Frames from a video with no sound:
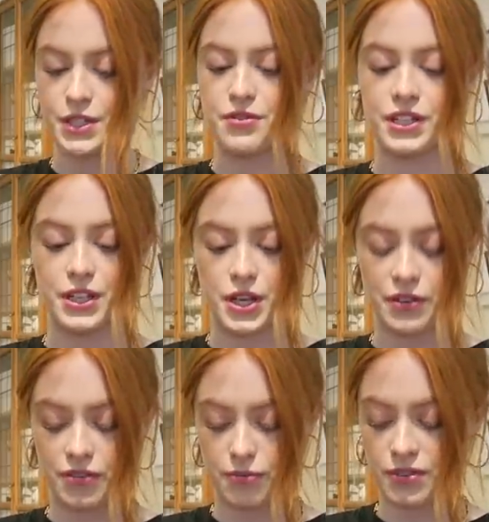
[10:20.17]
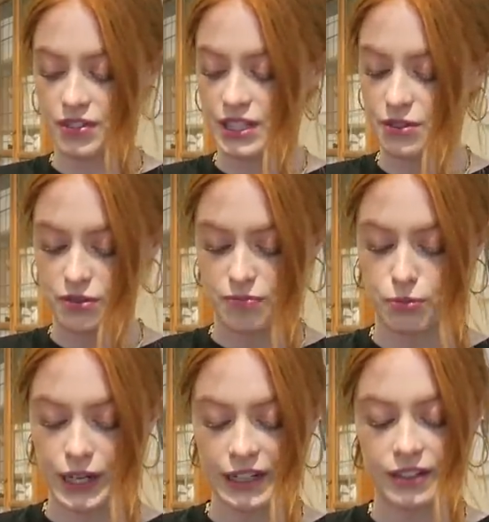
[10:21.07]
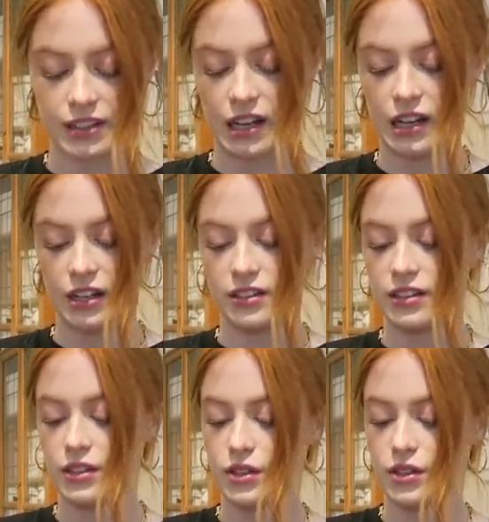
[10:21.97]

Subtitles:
don't really know if this sort of brick colour